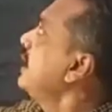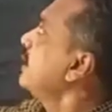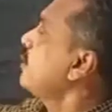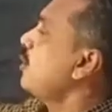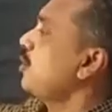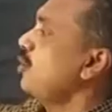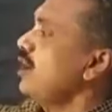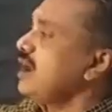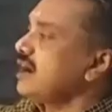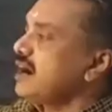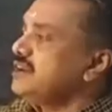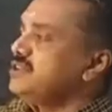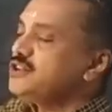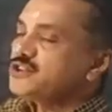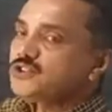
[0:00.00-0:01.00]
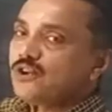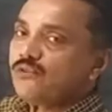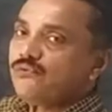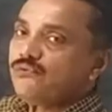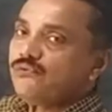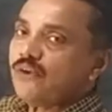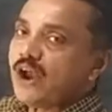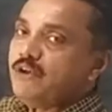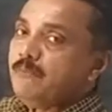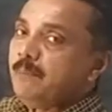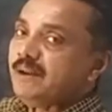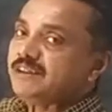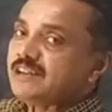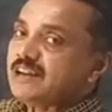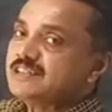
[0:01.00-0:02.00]
Corolla consists of 5
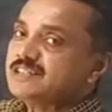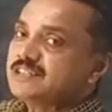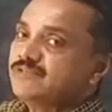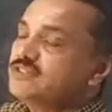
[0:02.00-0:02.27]
petals